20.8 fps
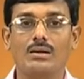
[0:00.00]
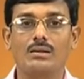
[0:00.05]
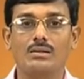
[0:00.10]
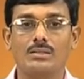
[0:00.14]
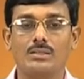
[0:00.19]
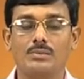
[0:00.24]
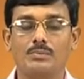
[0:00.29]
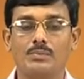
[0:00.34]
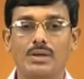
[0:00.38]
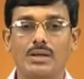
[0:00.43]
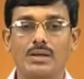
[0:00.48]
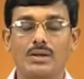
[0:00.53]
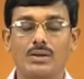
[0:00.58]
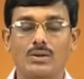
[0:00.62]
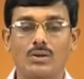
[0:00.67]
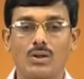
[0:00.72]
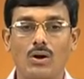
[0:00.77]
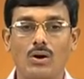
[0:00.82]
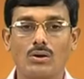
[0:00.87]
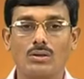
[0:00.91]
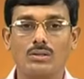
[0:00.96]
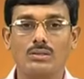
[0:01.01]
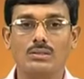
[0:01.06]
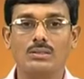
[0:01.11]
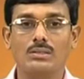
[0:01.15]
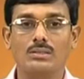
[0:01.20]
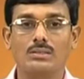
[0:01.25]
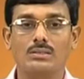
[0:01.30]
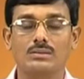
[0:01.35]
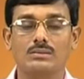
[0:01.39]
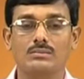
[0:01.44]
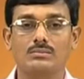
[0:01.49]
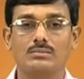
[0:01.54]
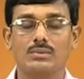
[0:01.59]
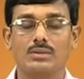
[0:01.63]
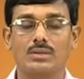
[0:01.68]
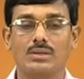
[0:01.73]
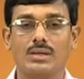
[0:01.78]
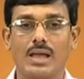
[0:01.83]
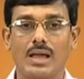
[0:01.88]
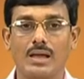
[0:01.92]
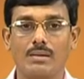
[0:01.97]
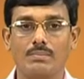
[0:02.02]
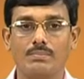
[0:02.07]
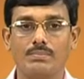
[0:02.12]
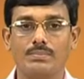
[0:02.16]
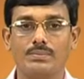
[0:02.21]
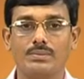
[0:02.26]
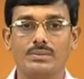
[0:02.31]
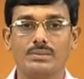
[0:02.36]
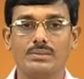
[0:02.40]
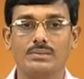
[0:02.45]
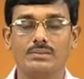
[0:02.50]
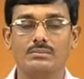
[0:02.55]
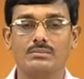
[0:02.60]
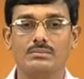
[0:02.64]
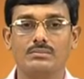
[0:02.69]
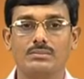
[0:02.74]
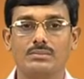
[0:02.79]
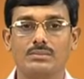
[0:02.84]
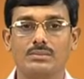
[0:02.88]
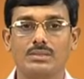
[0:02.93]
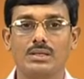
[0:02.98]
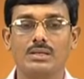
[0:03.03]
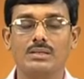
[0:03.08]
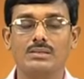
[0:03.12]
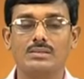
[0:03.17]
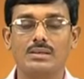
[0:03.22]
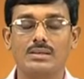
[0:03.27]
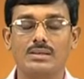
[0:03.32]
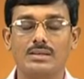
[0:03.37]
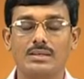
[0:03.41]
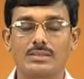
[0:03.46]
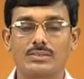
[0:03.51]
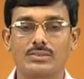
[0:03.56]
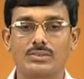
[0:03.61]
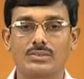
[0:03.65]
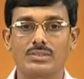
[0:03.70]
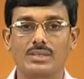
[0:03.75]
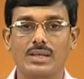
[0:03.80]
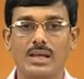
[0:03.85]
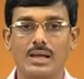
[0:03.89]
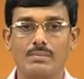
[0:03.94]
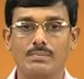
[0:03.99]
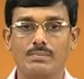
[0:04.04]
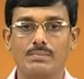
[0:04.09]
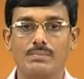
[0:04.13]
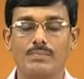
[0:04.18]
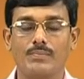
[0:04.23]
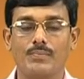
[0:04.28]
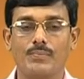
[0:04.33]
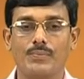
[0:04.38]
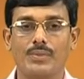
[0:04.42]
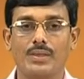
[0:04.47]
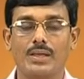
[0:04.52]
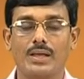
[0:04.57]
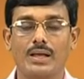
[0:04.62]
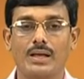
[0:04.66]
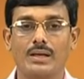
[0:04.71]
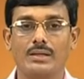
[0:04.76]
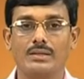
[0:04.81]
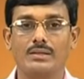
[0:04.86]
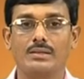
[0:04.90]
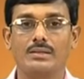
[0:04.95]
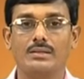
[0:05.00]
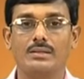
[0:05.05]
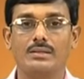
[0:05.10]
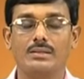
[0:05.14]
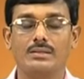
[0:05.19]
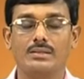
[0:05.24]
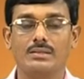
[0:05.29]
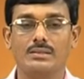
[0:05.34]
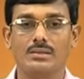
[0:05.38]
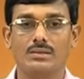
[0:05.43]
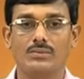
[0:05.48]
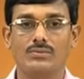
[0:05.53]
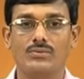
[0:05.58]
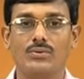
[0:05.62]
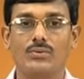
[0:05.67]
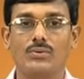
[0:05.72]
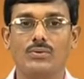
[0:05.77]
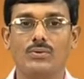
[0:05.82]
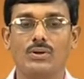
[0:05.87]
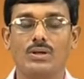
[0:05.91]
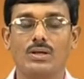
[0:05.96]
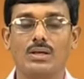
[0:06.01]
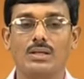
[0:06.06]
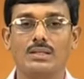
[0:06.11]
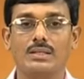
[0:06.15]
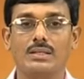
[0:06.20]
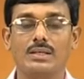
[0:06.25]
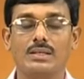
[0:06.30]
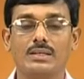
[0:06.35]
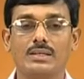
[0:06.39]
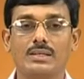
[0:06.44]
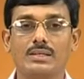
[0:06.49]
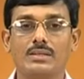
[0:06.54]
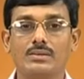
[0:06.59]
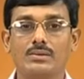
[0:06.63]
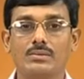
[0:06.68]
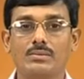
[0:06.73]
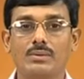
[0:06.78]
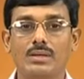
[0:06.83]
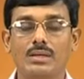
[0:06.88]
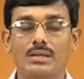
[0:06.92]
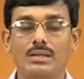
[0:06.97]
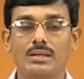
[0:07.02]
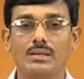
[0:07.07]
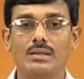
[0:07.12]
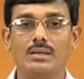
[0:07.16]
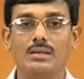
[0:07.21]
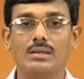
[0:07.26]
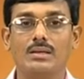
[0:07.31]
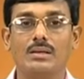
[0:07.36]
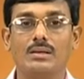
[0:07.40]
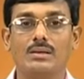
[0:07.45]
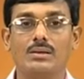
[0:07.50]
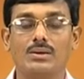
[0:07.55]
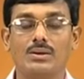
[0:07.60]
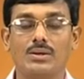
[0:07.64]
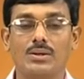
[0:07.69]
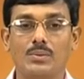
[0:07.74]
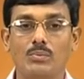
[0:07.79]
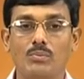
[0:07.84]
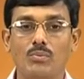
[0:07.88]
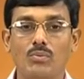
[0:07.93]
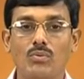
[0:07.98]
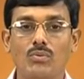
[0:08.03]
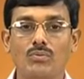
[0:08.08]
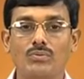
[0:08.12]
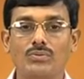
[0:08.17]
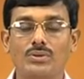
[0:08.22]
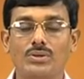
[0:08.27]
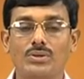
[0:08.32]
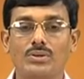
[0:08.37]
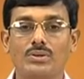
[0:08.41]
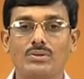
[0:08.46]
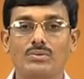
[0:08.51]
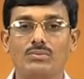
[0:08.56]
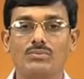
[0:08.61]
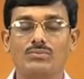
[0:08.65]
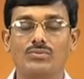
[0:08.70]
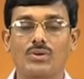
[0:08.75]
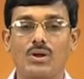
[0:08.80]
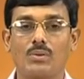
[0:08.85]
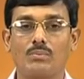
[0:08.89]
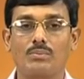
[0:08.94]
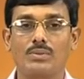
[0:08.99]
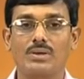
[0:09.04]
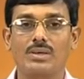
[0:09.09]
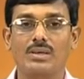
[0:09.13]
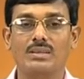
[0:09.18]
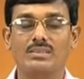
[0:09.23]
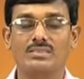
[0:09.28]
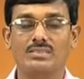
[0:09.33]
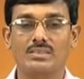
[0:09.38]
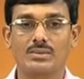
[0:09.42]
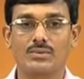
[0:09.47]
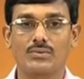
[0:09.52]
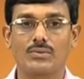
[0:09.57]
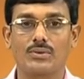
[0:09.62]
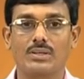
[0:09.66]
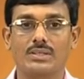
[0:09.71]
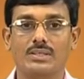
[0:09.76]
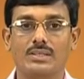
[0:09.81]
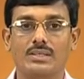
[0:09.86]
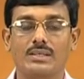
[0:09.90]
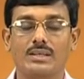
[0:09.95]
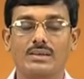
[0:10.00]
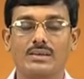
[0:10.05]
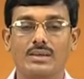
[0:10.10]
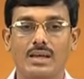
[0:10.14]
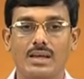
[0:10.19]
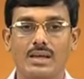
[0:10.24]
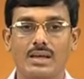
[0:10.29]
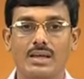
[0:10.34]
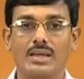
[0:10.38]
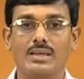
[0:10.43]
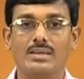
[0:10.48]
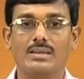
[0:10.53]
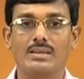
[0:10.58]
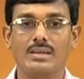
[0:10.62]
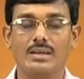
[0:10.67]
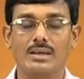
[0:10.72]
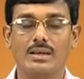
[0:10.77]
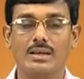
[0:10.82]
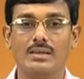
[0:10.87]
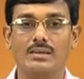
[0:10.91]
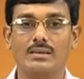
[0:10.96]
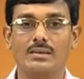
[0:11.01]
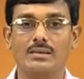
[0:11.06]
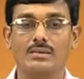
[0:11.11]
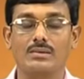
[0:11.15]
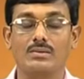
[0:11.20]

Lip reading: It may clog the gap, inter-electrode gap, and therefore, they need to be removed from being circulated again and again.